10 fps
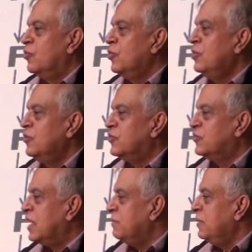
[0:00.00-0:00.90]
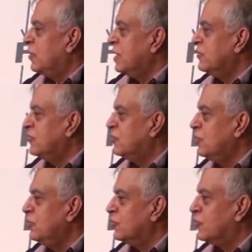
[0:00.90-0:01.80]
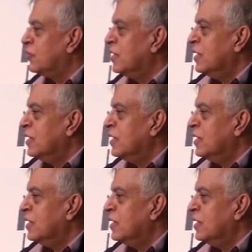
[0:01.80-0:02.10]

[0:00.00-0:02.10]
Good news. Tell me, what is this good news?